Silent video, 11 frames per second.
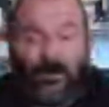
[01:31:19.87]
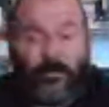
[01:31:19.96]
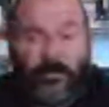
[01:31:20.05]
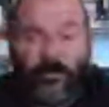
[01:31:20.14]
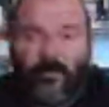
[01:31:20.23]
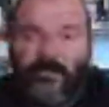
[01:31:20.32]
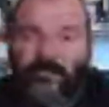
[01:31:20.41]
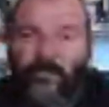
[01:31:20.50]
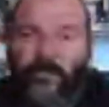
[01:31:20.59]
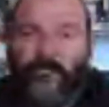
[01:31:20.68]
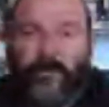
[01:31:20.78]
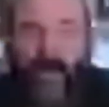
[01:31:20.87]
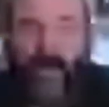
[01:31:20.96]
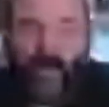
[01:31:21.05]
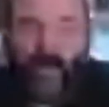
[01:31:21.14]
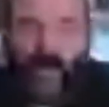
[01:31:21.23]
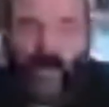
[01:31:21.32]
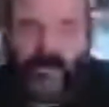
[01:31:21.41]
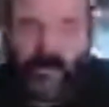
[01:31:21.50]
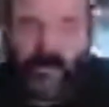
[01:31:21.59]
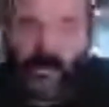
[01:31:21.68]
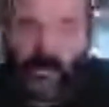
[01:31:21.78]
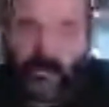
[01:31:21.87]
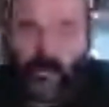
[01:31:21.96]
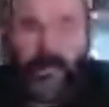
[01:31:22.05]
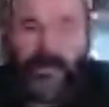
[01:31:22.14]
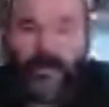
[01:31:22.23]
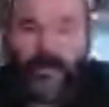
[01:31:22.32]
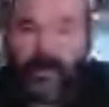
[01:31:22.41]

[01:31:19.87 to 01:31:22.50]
it's going to be a couple of weeks on the DadsHat. I just